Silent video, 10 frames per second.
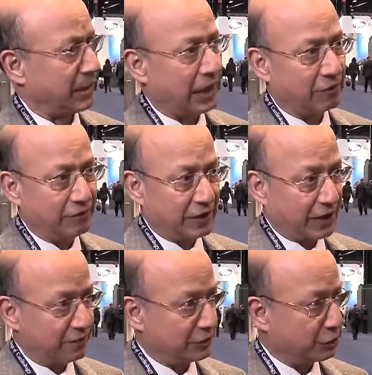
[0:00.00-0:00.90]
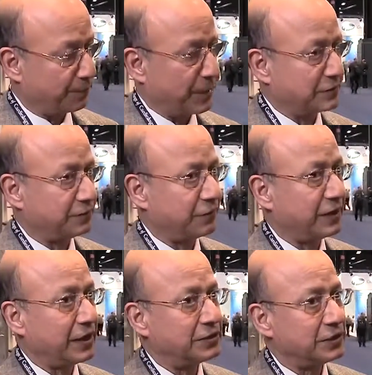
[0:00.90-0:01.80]
LV cavity
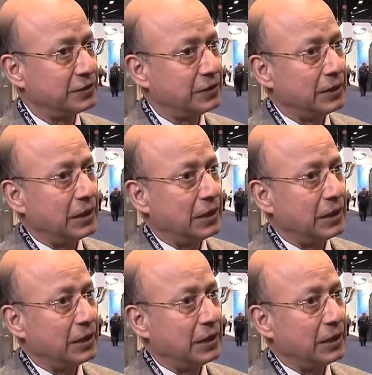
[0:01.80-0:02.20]
opacification.